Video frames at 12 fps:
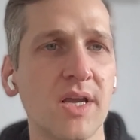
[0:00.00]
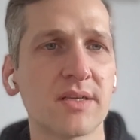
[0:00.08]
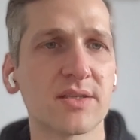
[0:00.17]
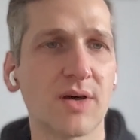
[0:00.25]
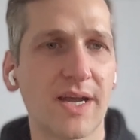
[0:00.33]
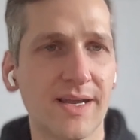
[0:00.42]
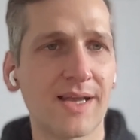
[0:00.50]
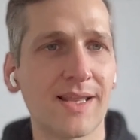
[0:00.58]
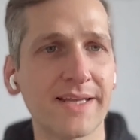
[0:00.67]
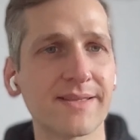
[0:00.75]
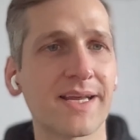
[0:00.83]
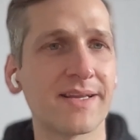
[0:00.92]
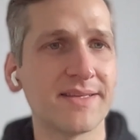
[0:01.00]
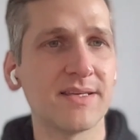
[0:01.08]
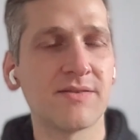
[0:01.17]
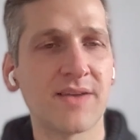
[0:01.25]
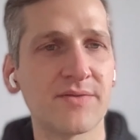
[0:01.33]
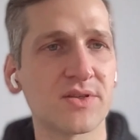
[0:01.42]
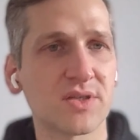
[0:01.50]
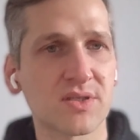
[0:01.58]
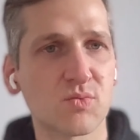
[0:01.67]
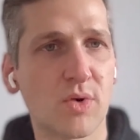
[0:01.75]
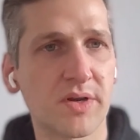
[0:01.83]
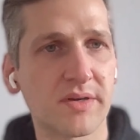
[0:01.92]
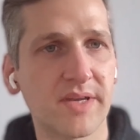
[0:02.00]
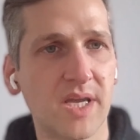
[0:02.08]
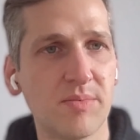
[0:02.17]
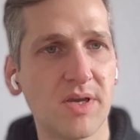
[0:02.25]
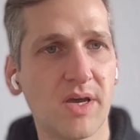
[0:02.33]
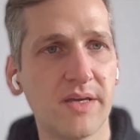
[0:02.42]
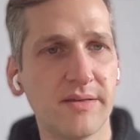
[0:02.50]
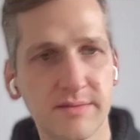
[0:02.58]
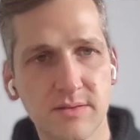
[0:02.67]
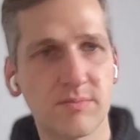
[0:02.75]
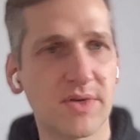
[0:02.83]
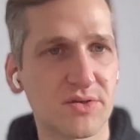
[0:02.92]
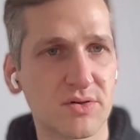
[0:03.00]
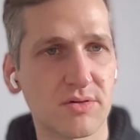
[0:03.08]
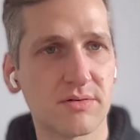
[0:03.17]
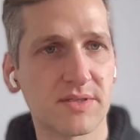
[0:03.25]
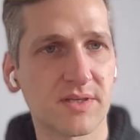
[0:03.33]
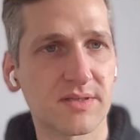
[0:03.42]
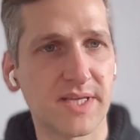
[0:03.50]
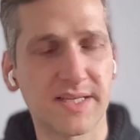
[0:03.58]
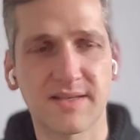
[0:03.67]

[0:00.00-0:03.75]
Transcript: So I like that idea of having just one KPI to measure success.